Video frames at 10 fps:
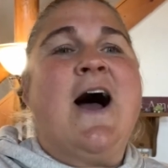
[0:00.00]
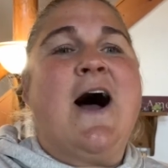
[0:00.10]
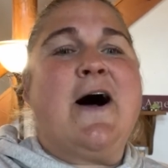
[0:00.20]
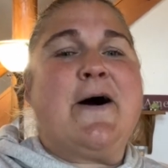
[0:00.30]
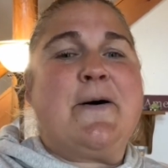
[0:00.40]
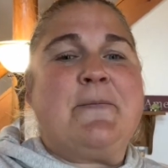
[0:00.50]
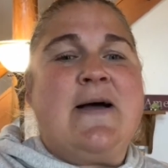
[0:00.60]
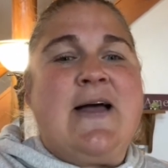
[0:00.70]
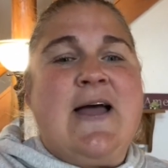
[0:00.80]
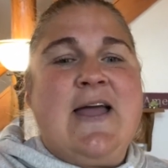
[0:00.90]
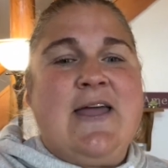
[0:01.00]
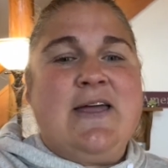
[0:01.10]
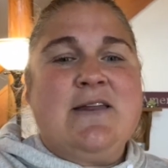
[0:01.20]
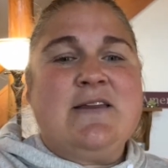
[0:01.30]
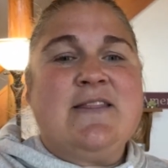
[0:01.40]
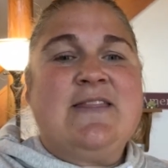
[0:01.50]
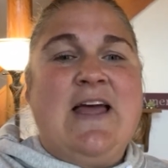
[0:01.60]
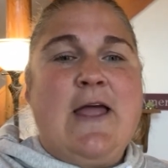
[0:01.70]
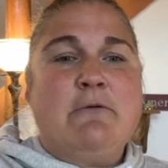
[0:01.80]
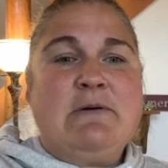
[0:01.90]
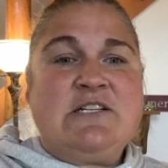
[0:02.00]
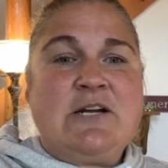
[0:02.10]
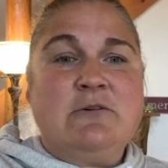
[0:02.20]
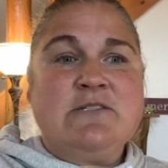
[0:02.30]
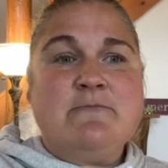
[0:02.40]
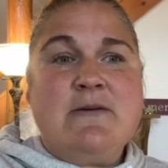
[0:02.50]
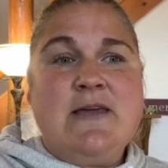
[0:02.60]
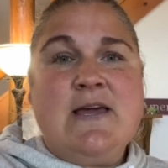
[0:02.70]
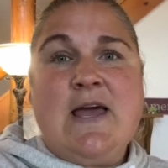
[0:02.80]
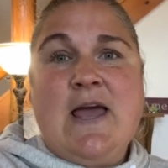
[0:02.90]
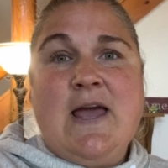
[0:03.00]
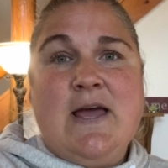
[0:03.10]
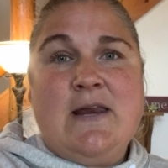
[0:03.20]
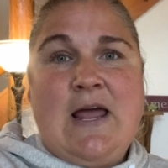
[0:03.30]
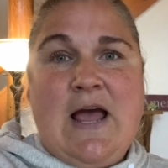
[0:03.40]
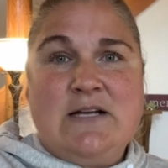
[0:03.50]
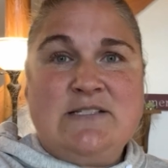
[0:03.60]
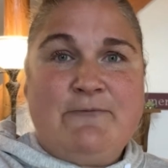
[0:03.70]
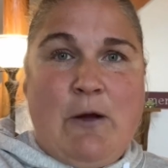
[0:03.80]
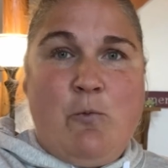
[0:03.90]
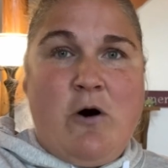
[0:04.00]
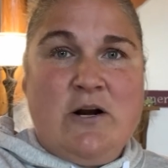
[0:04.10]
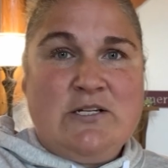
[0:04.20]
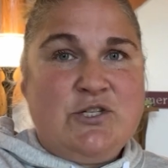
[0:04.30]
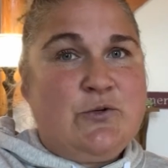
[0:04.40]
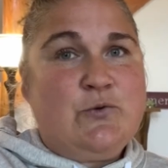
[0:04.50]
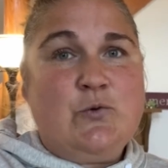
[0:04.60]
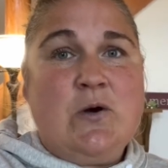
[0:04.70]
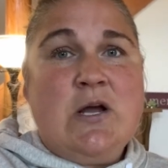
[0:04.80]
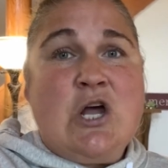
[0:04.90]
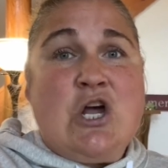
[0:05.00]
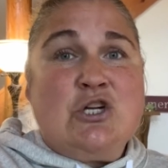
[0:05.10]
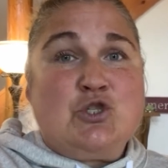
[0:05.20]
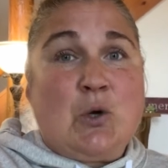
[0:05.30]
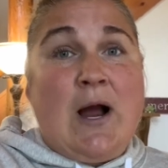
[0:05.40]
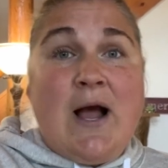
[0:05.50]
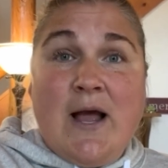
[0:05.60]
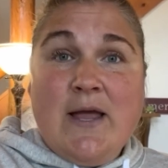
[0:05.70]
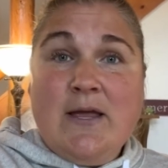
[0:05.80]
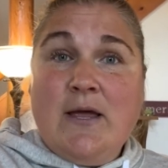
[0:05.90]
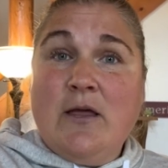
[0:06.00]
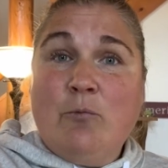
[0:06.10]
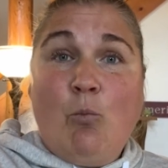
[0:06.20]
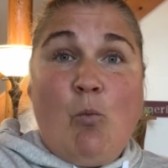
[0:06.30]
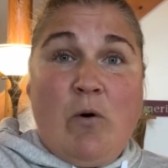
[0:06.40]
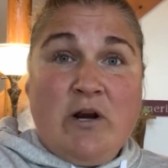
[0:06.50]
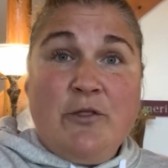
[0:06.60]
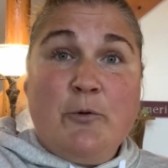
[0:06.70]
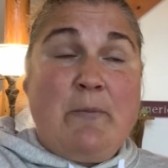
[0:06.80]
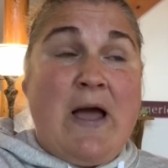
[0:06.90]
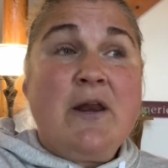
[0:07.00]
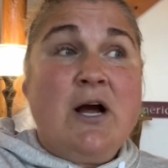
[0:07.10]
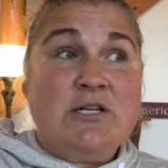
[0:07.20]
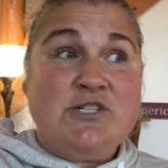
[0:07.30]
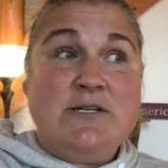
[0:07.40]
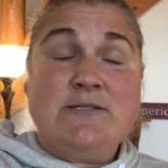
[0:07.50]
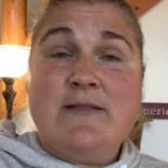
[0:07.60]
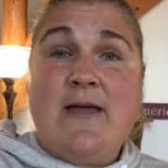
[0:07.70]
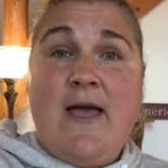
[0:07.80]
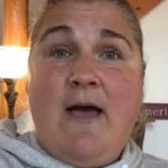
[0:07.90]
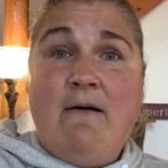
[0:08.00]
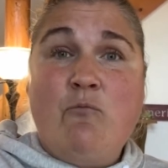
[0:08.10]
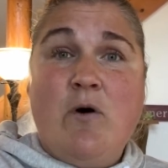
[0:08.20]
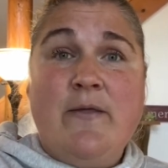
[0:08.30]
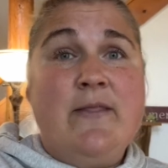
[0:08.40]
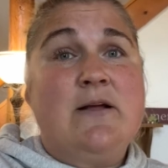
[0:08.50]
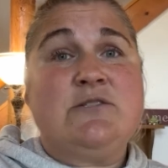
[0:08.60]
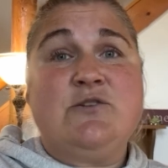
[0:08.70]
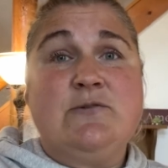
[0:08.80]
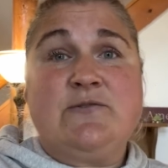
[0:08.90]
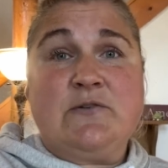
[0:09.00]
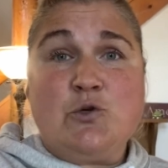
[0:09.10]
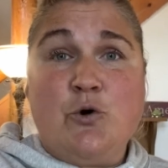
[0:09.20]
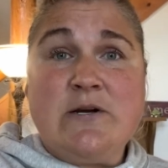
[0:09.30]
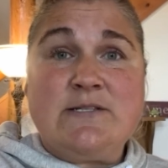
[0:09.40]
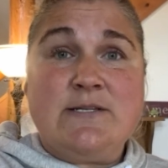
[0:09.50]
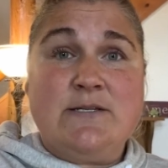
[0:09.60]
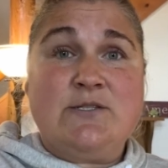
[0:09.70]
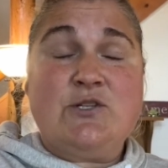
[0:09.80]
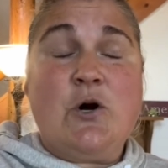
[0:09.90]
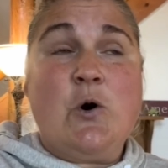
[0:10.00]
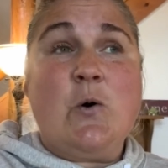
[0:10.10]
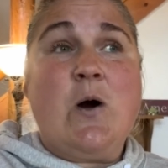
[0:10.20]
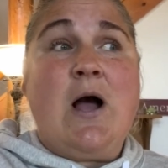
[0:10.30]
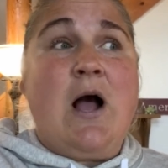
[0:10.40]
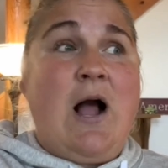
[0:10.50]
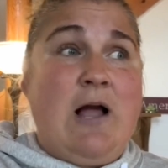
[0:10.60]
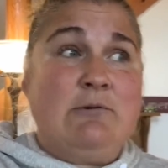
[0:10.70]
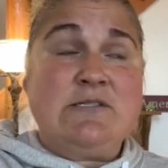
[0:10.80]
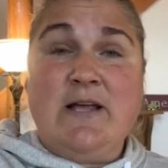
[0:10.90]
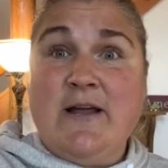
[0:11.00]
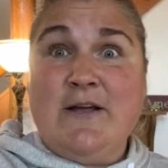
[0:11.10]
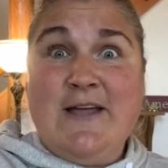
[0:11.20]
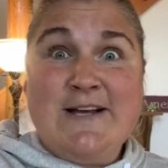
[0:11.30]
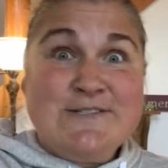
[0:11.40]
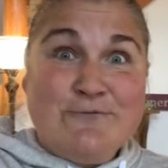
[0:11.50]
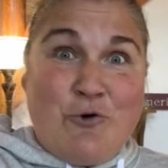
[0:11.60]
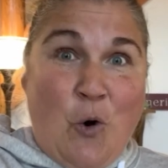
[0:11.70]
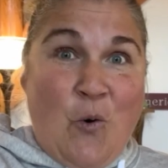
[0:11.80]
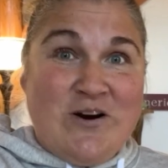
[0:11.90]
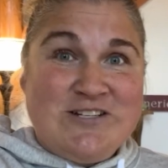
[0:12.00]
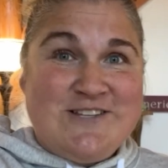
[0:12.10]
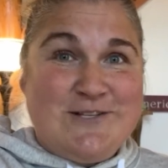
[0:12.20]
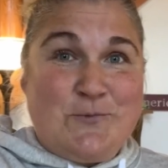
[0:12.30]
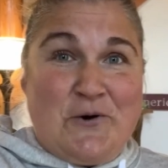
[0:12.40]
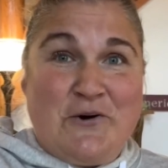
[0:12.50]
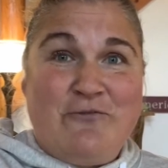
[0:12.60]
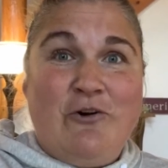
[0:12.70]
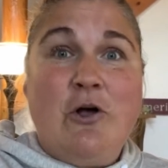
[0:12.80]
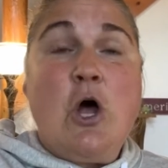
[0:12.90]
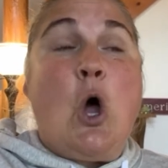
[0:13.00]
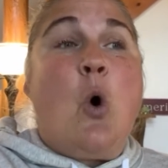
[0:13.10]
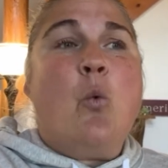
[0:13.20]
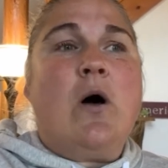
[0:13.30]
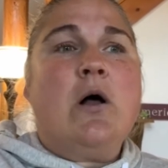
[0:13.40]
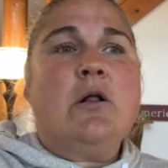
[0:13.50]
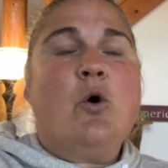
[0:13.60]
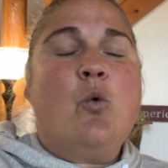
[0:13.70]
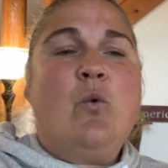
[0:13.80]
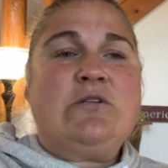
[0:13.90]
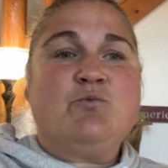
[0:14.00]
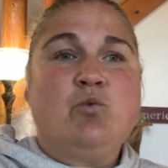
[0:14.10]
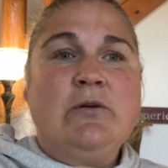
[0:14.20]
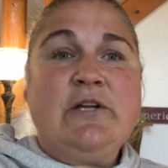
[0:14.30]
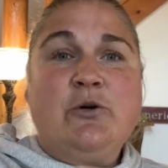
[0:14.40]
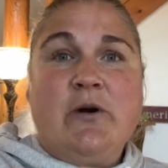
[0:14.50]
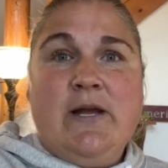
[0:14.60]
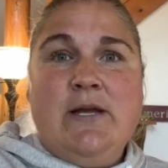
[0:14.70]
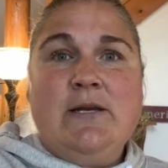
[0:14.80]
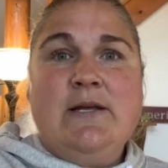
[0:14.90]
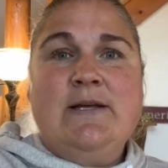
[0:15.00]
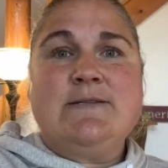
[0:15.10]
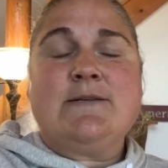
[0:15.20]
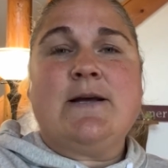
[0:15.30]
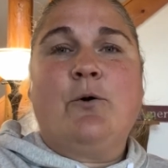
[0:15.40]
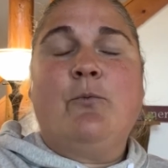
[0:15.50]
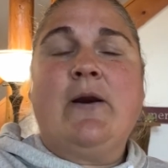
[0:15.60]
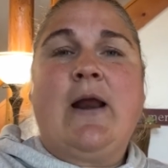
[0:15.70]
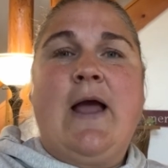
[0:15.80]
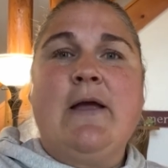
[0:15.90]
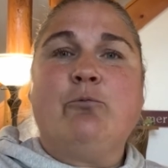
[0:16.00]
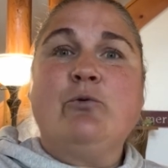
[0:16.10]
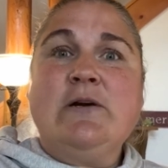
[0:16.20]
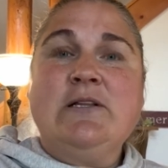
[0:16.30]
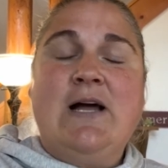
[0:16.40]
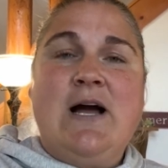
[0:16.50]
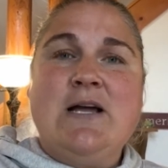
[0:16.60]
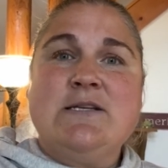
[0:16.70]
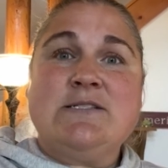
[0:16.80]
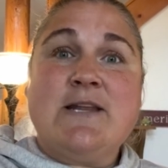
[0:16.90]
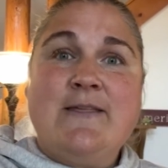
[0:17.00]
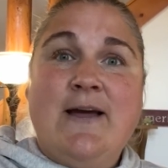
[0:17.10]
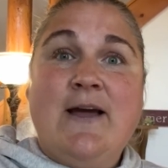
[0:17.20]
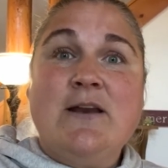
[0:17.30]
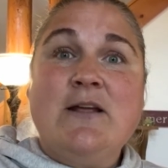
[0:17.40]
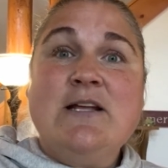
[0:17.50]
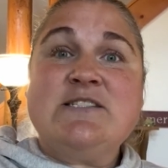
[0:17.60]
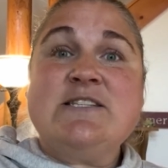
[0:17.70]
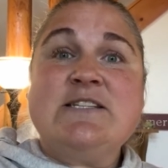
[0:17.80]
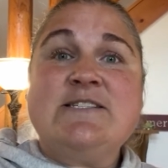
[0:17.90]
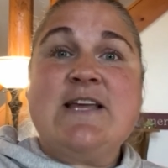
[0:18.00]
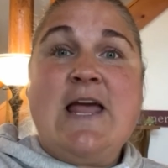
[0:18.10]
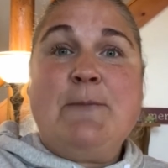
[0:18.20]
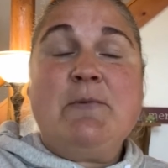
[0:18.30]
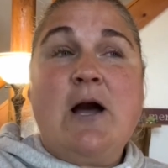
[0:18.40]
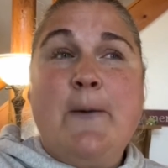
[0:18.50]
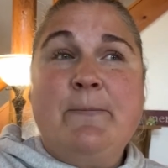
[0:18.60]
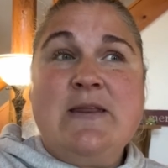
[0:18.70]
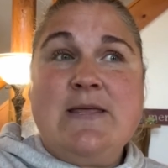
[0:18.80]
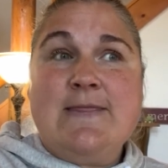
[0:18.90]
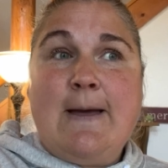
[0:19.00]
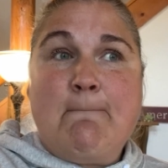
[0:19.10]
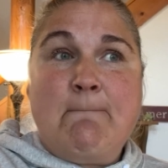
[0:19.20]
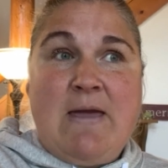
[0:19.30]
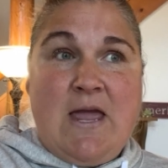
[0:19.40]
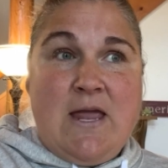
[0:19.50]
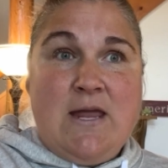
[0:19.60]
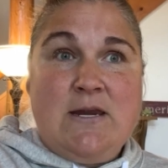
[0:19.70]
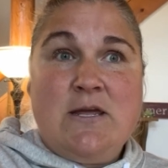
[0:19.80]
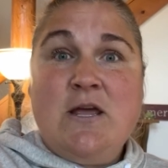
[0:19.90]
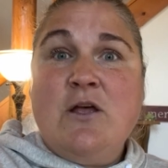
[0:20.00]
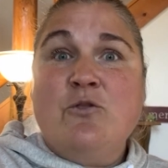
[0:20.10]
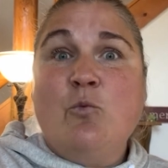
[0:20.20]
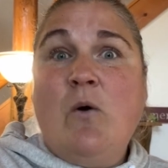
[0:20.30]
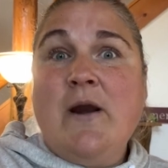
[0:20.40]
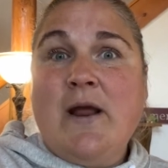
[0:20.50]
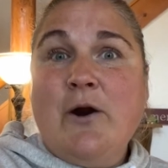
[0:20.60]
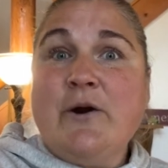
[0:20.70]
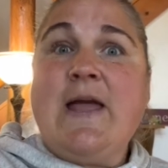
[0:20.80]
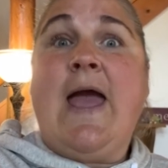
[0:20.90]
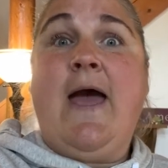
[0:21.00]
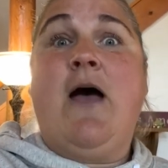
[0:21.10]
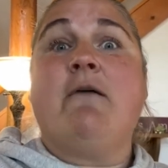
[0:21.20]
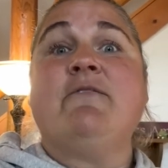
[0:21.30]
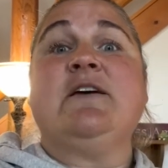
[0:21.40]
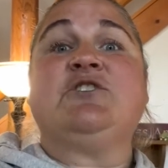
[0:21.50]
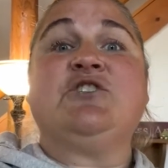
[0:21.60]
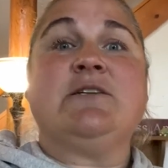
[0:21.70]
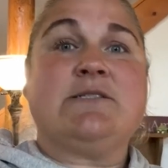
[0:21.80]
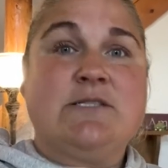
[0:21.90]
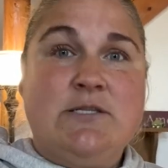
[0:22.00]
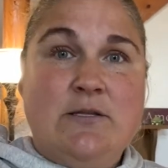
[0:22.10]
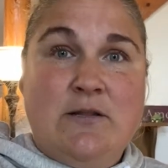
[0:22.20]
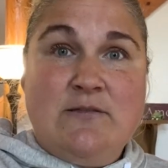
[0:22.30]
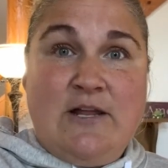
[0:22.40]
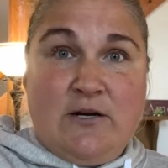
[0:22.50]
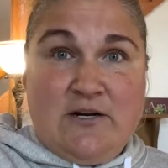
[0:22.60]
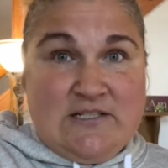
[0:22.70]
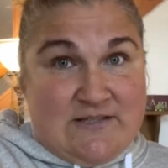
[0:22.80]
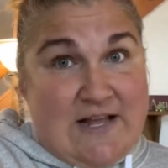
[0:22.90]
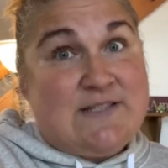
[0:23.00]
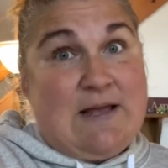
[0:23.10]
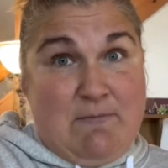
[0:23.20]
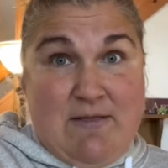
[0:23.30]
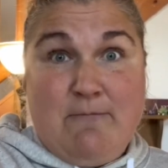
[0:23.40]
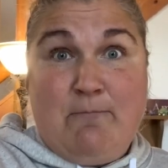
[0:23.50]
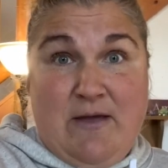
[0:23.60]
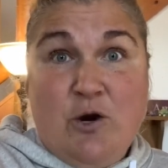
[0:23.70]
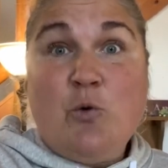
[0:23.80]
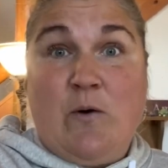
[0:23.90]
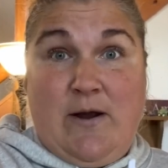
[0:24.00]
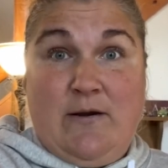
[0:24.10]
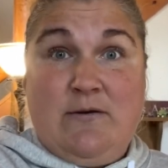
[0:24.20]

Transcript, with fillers: Um, and they reached out to me and asked if I wanted to try one of their pet hutches and they have one that's used for tortoises. So I was like, yes, of course, that's wonderful. Well, what's really great is when I realized that it's the same company that made the one I already have, it's just, they're gonna, they sent me the bigger one.